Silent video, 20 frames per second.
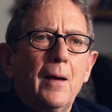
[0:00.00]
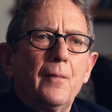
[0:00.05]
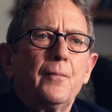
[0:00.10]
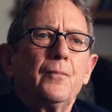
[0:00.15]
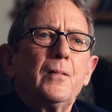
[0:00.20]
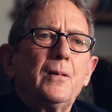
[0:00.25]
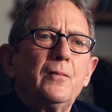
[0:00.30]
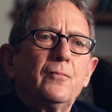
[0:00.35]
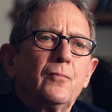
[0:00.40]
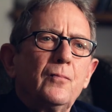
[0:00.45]

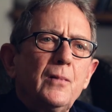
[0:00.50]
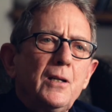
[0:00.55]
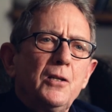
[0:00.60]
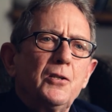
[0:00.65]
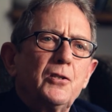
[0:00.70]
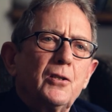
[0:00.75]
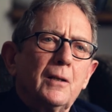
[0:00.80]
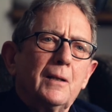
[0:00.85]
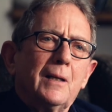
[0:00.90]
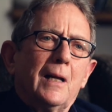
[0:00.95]
Every
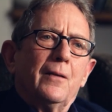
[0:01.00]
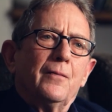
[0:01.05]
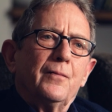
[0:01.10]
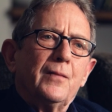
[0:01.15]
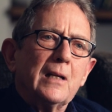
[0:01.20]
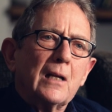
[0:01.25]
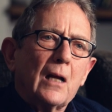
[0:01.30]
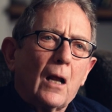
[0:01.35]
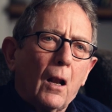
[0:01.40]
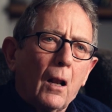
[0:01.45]
region,
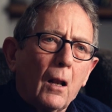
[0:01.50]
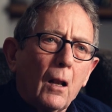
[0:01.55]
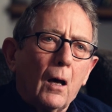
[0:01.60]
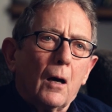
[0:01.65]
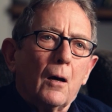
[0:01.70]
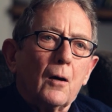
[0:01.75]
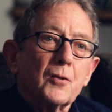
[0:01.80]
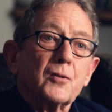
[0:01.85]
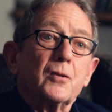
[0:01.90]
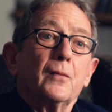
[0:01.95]
every
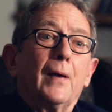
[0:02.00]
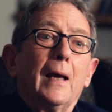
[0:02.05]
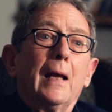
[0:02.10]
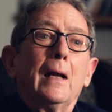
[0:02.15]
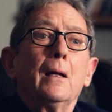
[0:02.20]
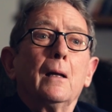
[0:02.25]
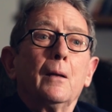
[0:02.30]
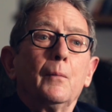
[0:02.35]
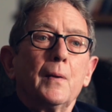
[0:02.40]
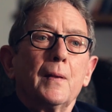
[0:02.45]
class of
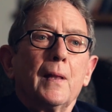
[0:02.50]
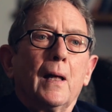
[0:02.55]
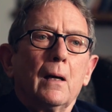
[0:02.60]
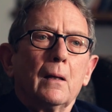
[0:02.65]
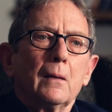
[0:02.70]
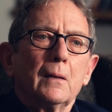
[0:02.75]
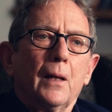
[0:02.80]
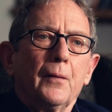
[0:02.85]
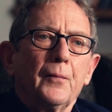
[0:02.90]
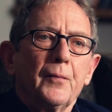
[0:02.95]
England
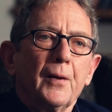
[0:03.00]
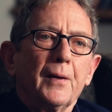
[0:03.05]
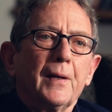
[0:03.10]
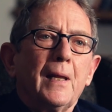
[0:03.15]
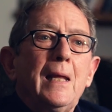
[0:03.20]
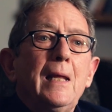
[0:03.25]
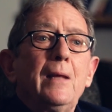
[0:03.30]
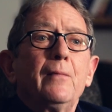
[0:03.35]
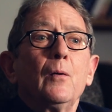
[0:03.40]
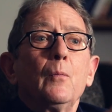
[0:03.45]
without London,
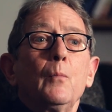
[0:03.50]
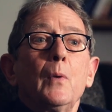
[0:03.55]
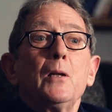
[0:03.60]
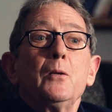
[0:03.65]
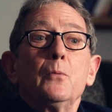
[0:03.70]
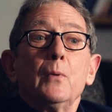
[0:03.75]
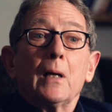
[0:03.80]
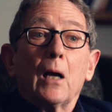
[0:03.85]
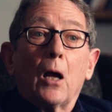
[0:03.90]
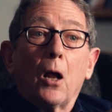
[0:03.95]
even when
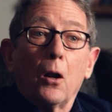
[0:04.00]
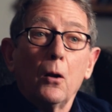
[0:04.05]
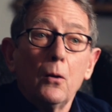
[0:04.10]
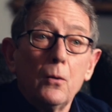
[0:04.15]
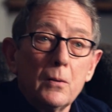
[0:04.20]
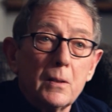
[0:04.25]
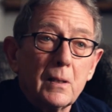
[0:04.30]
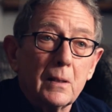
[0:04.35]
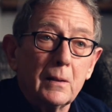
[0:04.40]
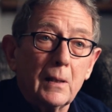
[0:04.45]
you
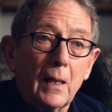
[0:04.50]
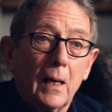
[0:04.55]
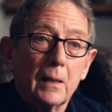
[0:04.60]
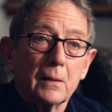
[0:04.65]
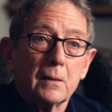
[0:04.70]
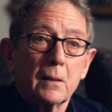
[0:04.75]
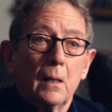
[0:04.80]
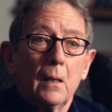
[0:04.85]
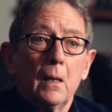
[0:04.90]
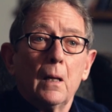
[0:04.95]
include in
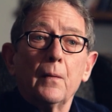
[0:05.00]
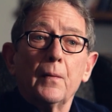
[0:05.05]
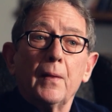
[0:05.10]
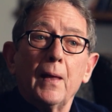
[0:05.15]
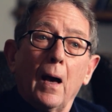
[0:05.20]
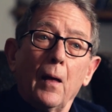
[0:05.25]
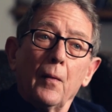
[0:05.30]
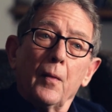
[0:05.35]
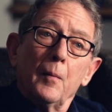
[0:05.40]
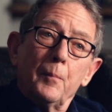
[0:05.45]
that the
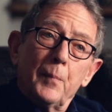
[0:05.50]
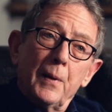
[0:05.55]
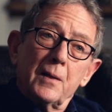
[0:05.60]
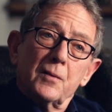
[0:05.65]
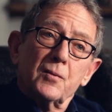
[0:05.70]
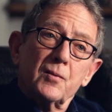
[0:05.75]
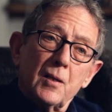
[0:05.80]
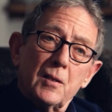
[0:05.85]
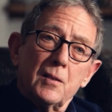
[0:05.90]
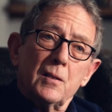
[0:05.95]
other big
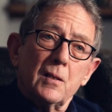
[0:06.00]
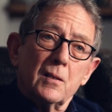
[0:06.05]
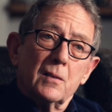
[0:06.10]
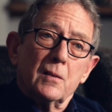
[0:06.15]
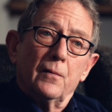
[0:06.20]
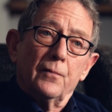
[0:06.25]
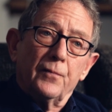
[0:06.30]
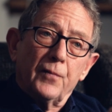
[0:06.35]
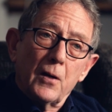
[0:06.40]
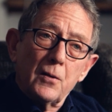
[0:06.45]
cities
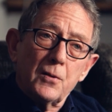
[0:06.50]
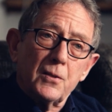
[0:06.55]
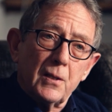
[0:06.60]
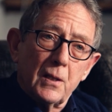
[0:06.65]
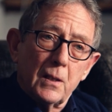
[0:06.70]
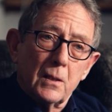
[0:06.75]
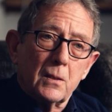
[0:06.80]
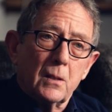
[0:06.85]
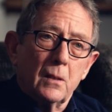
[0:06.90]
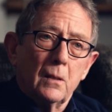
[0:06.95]
that
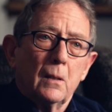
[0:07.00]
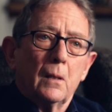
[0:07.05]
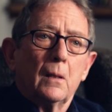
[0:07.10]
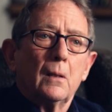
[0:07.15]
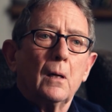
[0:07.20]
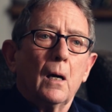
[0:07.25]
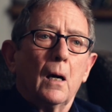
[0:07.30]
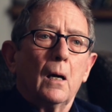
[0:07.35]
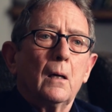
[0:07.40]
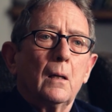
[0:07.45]
voted
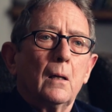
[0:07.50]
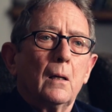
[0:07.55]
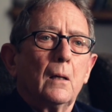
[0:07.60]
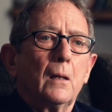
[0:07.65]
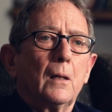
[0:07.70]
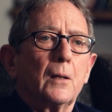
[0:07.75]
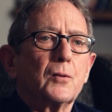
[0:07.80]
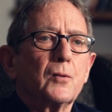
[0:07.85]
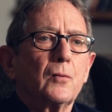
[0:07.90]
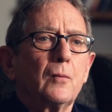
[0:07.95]
uh,
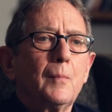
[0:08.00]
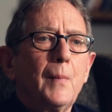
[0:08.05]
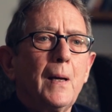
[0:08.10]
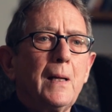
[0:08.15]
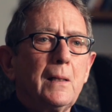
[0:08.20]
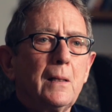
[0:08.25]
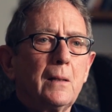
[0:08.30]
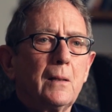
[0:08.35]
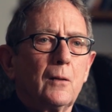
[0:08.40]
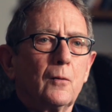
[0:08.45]
uh, to
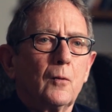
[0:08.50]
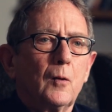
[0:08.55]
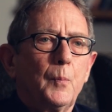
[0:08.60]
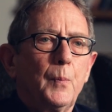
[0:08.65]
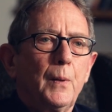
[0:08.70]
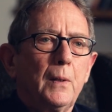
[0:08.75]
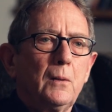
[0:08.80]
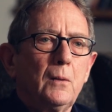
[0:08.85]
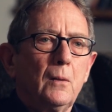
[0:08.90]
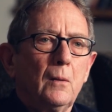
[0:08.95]
remain in the
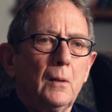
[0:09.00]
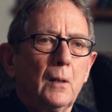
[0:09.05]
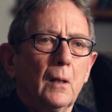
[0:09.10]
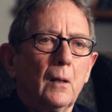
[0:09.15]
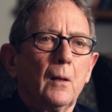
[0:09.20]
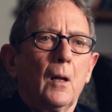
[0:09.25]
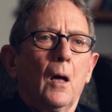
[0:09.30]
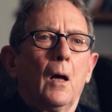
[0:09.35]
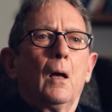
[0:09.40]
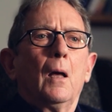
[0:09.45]
European
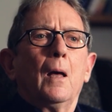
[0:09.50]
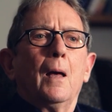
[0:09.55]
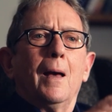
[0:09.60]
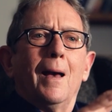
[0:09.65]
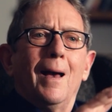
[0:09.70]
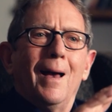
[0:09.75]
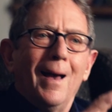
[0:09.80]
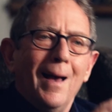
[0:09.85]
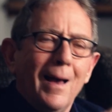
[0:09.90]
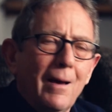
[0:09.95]
Union,
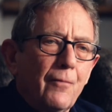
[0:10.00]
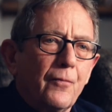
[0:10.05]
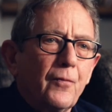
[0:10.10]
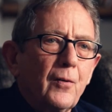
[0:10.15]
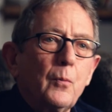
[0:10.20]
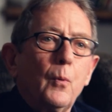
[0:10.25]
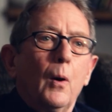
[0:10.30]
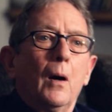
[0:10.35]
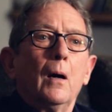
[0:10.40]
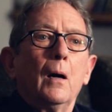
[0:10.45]

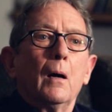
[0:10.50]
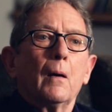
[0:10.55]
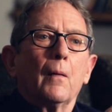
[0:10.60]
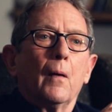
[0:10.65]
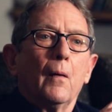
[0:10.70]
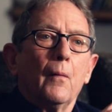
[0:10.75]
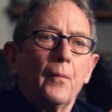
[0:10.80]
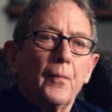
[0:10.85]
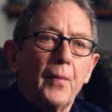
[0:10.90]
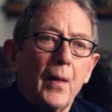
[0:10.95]
everywhere
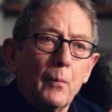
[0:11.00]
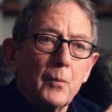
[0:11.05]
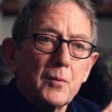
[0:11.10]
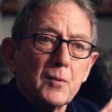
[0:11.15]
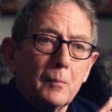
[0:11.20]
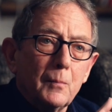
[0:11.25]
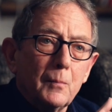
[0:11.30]
there was